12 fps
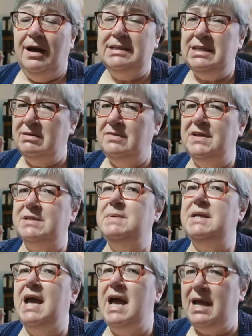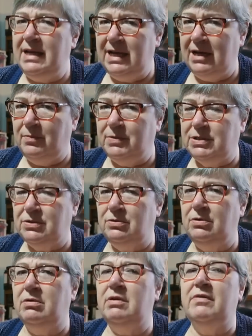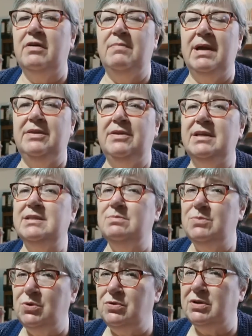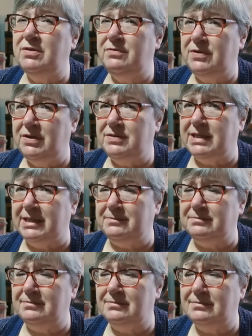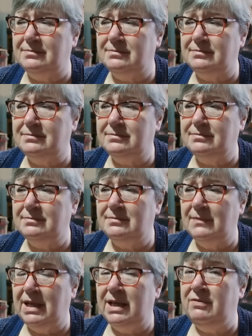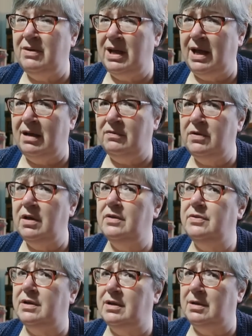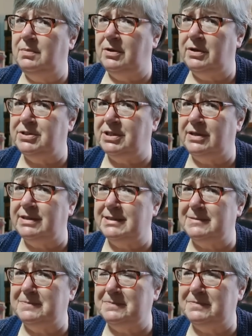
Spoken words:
I don't know if that's been any help at all, or if I've made things more confusing. If I have, then I apologise.